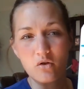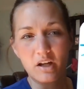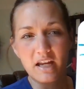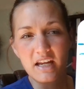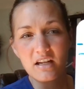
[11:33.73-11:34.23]

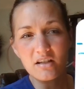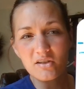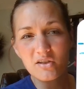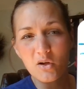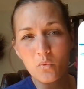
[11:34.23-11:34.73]
Okay,
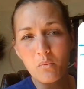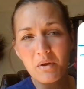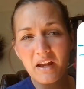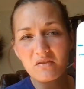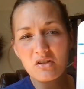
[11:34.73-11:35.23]
so what
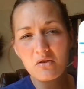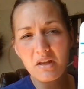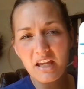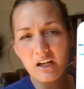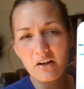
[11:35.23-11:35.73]
we have to do
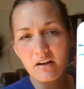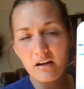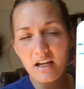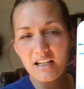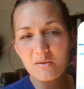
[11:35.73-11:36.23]
here
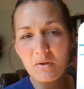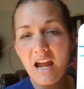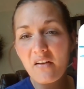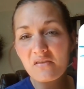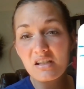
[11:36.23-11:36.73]
is we
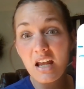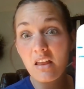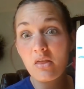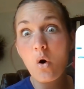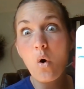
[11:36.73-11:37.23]
have to
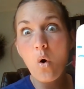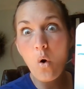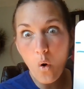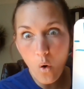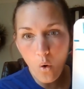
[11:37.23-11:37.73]
take the
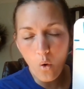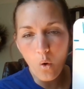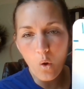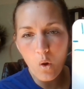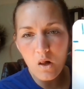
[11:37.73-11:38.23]

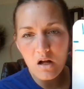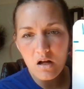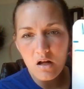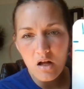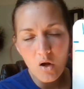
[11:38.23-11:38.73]
whole
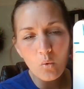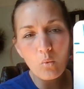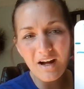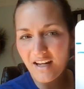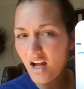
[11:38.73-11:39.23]

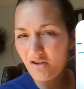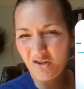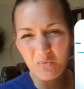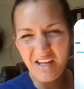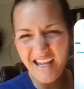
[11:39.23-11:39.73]

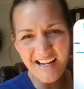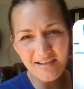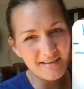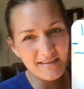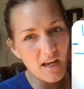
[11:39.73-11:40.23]
100. We can't
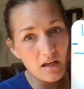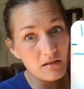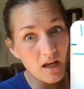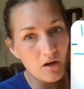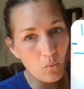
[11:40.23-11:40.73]
just take
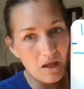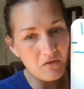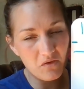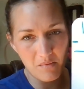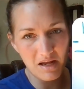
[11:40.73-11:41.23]
10 away
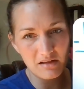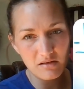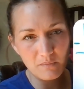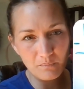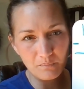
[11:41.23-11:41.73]
from
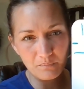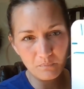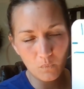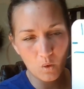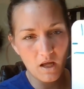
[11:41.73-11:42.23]
it.
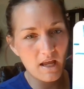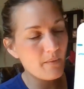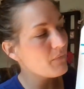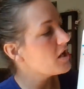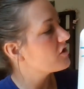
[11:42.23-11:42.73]
Okay,
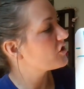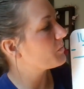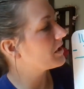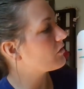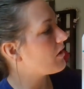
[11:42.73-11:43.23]
so
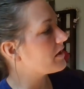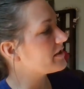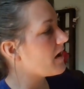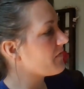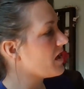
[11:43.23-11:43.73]
we're going to
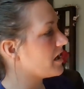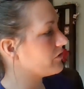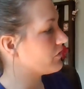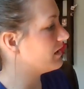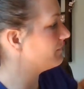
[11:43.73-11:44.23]
cross off the
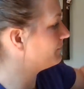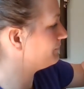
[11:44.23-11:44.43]
100.